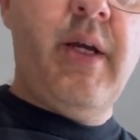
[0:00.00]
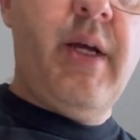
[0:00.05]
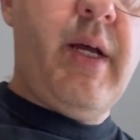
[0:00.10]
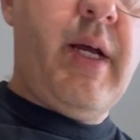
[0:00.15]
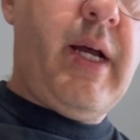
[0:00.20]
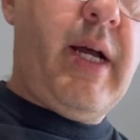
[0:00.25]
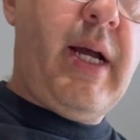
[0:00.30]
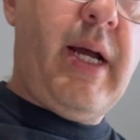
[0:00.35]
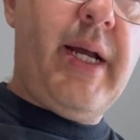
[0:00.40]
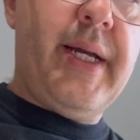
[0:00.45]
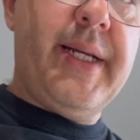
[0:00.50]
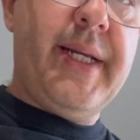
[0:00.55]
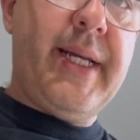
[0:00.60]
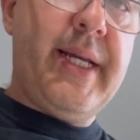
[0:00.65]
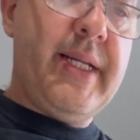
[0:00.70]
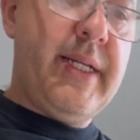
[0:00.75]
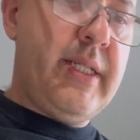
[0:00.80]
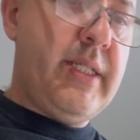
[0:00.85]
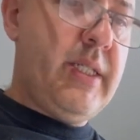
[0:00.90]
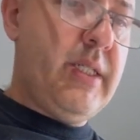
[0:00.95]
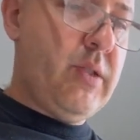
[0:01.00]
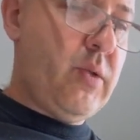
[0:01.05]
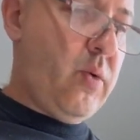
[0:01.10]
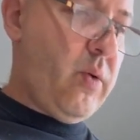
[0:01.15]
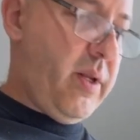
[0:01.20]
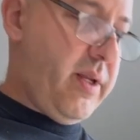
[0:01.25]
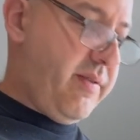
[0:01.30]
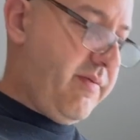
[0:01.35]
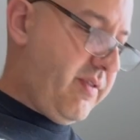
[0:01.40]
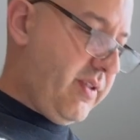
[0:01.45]
And again, this is
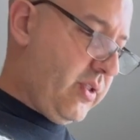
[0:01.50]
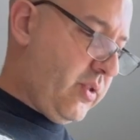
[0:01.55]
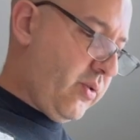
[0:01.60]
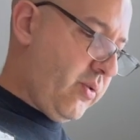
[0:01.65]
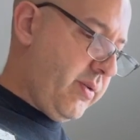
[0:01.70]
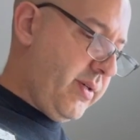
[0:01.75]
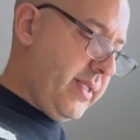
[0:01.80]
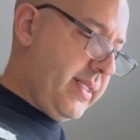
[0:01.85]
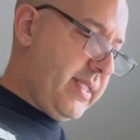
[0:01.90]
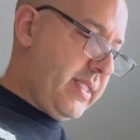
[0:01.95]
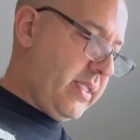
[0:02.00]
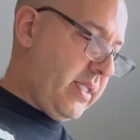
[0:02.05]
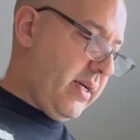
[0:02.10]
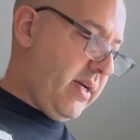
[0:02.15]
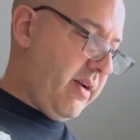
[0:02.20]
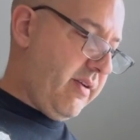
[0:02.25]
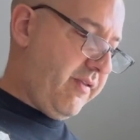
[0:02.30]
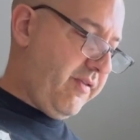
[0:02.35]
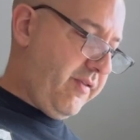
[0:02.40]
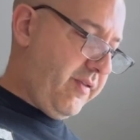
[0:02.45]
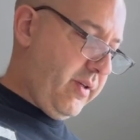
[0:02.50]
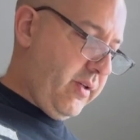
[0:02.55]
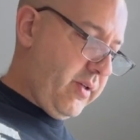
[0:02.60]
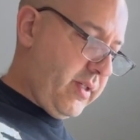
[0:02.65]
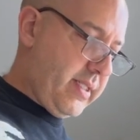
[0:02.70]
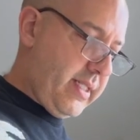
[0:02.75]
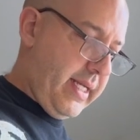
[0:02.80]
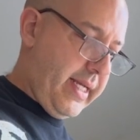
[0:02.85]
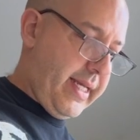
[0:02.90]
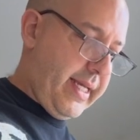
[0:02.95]
all inventoried stuff.
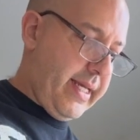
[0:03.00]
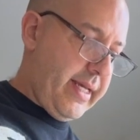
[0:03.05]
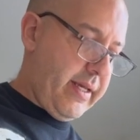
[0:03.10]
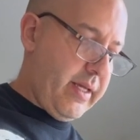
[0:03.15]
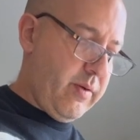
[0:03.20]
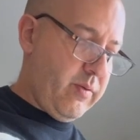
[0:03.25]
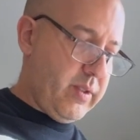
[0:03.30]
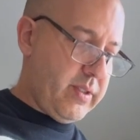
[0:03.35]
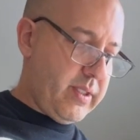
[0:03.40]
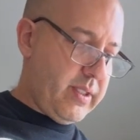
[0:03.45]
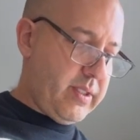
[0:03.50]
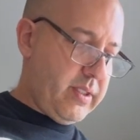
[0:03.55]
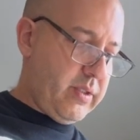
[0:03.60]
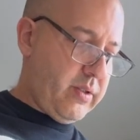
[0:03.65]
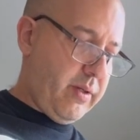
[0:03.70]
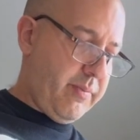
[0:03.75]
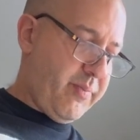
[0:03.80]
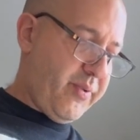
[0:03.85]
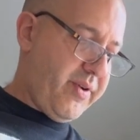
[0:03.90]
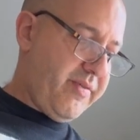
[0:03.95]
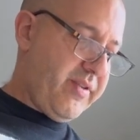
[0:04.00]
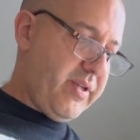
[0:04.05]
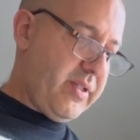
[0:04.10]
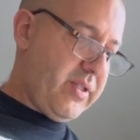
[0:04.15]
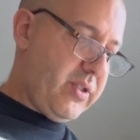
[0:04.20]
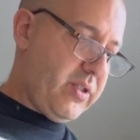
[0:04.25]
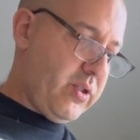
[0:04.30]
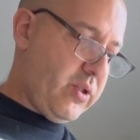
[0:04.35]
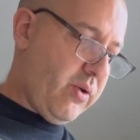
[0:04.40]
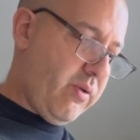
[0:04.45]
Looks like it was a
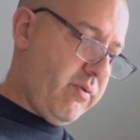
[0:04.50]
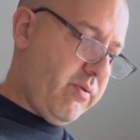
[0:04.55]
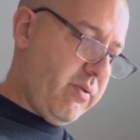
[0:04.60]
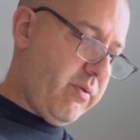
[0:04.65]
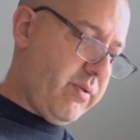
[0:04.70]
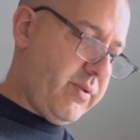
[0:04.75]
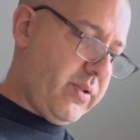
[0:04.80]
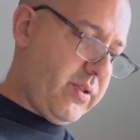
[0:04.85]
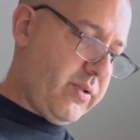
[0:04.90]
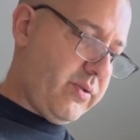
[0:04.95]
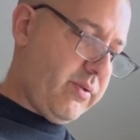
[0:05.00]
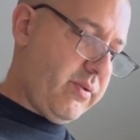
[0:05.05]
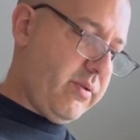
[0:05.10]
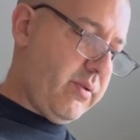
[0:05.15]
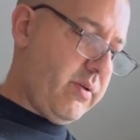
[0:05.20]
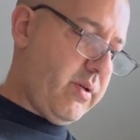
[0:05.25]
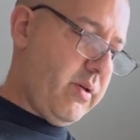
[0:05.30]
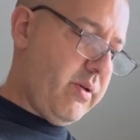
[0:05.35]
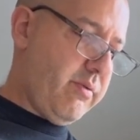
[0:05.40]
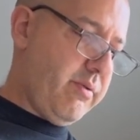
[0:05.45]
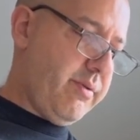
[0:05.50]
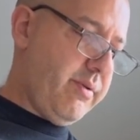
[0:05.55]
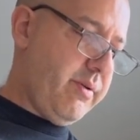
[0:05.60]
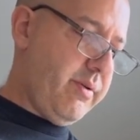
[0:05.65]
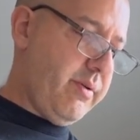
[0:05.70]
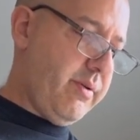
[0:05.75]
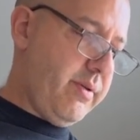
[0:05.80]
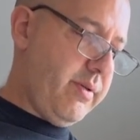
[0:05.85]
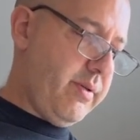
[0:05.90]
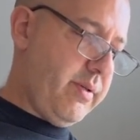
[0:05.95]
previous store
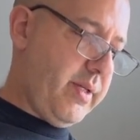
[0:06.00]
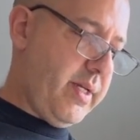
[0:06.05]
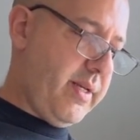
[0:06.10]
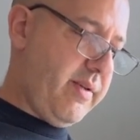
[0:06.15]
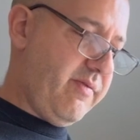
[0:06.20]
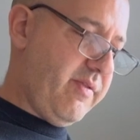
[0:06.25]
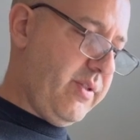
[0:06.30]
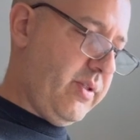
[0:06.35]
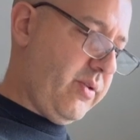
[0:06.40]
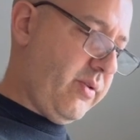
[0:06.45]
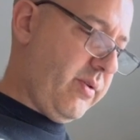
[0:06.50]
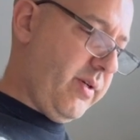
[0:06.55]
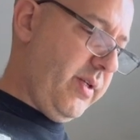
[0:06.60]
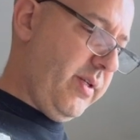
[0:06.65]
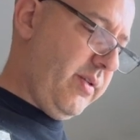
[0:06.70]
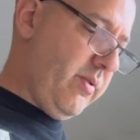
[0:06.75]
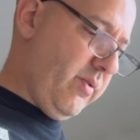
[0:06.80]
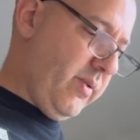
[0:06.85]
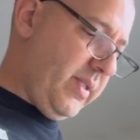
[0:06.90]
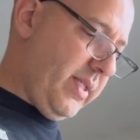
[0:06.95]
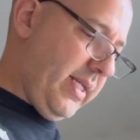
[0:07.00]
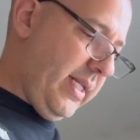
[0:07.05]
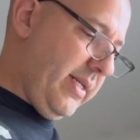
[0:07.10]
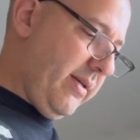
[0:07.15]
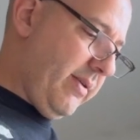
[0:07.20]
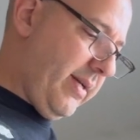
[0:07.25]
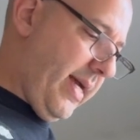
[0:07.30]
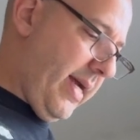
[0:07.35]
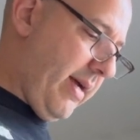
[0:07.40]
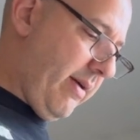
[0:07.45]
owner inventory that was
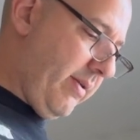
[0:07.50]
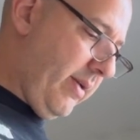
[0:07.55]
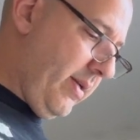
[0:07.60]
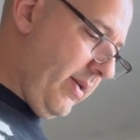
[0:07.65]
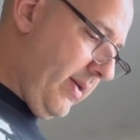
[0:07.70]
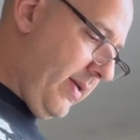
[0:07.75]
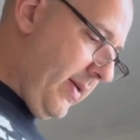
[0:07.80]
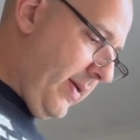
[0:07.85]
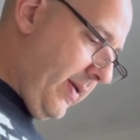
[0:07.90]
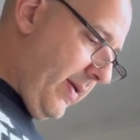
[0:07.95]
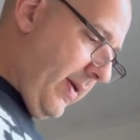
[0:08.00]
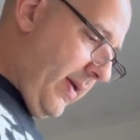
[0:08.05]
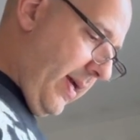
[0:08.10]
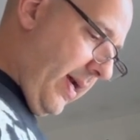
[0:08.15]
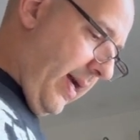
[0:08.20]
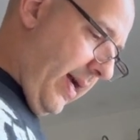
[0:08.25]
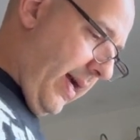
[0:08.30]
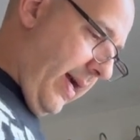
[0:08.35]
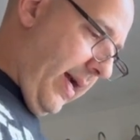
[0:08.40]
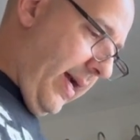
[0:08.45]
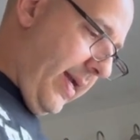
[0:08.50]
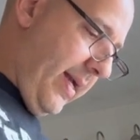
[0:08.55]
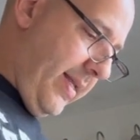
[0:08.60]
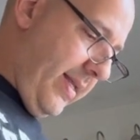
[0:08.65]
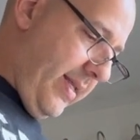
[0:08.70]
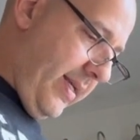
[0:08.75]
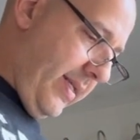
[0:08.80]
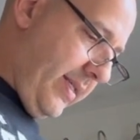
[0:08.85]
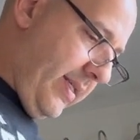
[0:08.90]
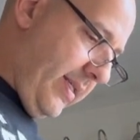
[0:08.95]
cleared out.
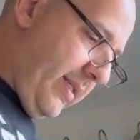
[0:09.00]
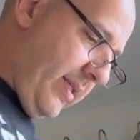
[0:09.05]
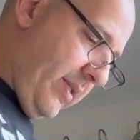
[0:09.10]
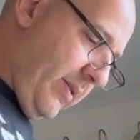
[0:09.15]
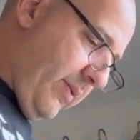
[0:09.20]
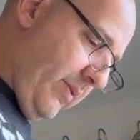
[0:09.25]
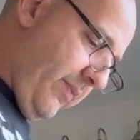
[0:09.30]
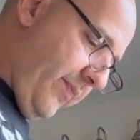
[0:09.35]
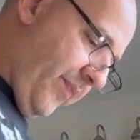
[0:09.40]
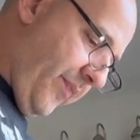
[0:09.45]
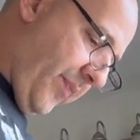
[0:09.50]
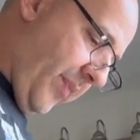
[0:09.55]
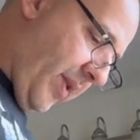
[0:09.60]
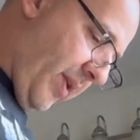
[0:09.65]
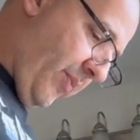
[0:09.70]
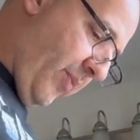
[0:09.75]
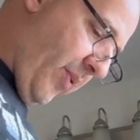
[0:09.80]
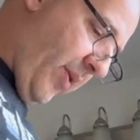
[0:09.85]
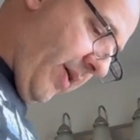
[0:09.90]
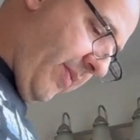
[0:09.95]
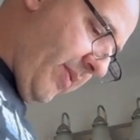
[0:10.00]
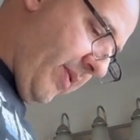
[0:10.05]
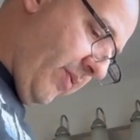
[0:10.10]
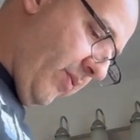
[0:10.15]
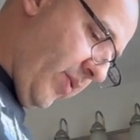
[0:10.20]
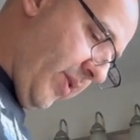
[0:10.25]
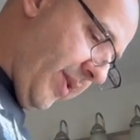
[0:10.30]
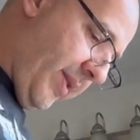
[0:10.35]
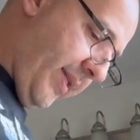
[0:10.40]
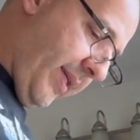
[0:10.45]
And this is probably
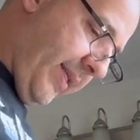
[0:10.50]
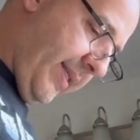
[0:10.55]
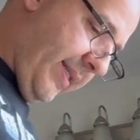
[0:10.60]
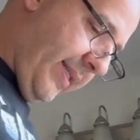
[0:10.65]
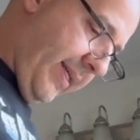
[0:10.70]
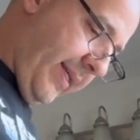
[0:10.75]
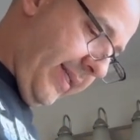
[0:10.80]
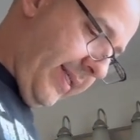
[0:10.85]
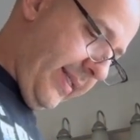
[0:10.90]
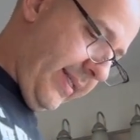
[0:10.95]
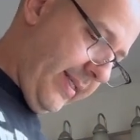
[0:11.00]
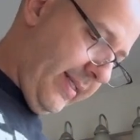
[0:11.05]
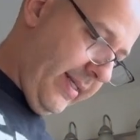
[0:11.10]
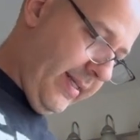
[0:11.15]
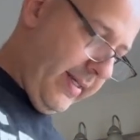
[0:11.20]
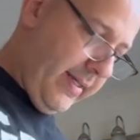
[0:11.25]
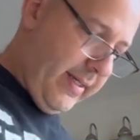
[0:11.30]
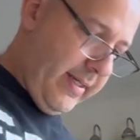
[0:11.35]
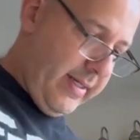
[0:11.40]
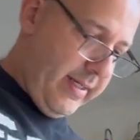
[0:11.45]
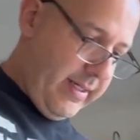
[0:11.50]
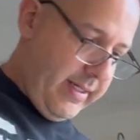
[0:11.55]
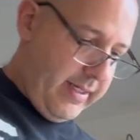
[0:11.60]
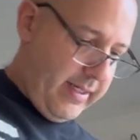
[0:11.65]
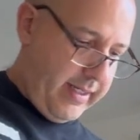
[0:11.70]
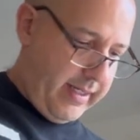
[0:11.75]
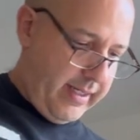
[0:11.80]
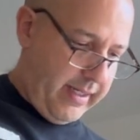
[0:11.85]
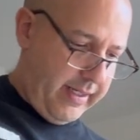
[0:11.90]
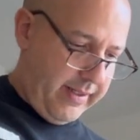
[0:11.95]
what this is.
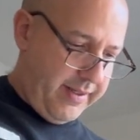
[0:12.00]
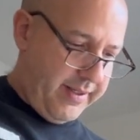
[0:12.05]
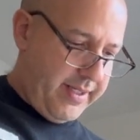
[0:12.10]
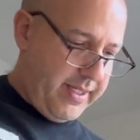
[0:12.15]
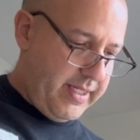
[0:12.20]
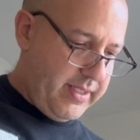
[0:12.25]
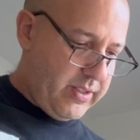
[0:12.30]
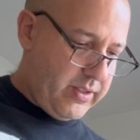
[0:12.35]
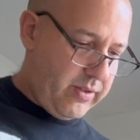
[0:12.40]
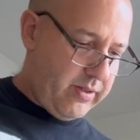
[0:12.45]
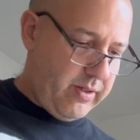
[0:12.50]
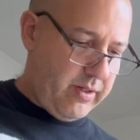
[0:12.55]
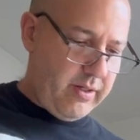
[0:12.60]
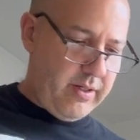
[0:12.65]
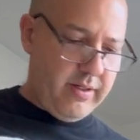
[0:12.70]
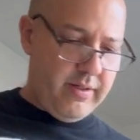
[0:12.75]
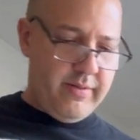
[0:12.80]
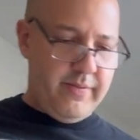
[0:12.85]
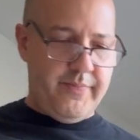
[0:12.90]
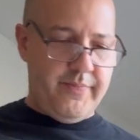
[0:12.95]
These are